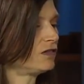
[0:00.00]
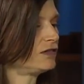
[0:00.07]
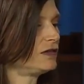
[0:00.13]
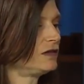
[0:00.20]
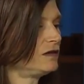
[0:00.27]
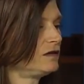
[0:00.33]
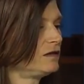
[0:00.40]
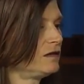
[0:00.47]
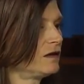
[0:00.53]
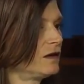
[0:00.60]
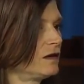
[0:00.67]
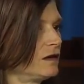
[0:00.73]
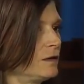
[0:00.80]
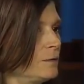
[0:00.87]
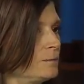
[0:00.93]
the
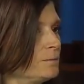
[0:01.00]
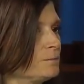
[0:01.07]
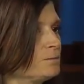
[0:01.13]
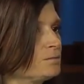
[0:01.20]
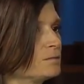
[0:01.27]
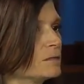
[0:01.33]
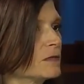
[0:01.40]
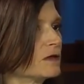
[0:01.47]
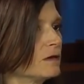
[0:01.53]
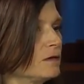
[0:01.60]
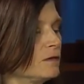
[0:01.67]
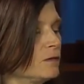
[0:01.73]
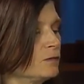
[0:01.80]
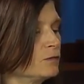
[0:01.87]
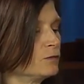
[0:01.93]
um,
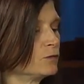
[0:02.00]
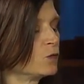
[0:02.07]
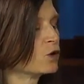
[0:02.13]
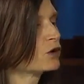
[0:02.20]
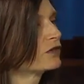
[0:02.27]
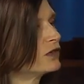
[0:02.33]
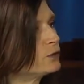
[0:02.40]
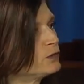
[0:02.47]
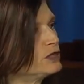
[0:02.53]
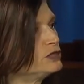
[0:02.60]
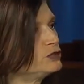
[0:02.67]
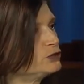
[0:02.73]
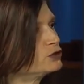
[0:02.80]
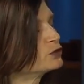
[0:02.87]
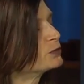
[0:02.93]
work that
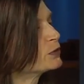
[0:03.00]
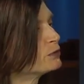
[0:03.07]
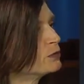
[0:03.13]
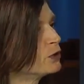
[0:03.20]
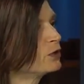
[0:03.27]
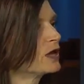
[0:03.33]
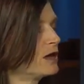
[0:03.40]
we do to promote